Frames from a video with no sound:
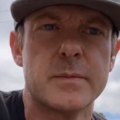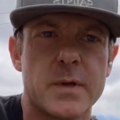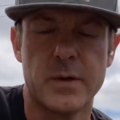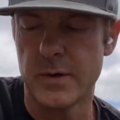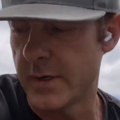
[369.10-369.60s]

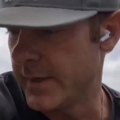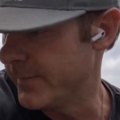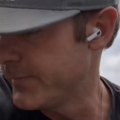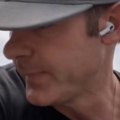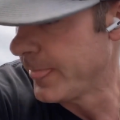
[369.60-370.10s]
All right,
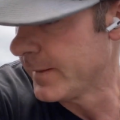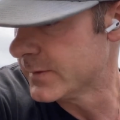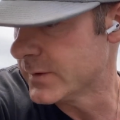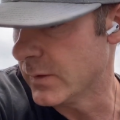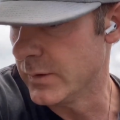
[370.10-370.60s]

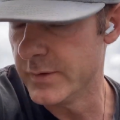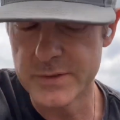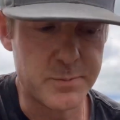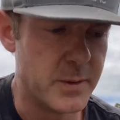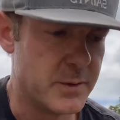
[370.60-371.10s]
so on
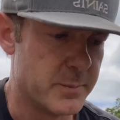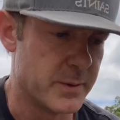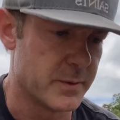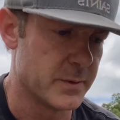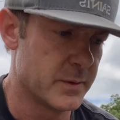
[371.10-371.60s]
this
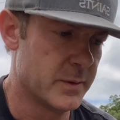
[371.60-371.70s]
Peterbilt,